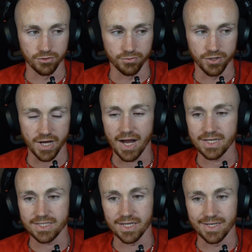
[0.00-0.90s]
You're not
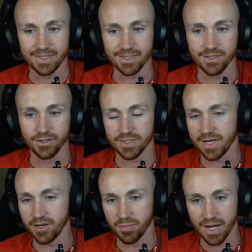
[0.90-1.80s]
isolating, say,
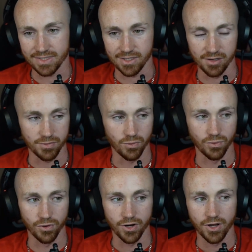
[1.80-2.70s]
your bicep
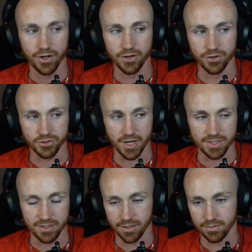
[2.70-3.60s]
or your
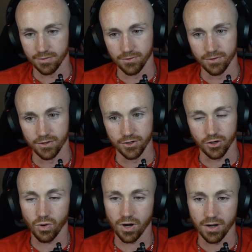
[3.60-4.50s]
tricep or your
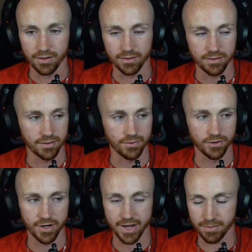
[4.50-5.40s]
quad or your
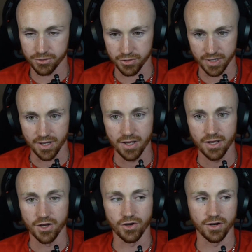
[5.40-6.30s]
hamstring.
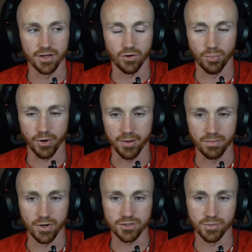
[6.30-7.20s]
You're going to incorporate
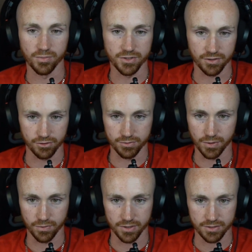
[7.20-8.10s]
multiple muscle groups at
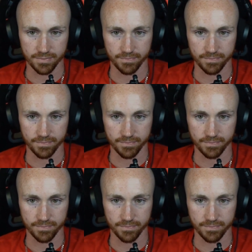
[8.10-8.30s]
once.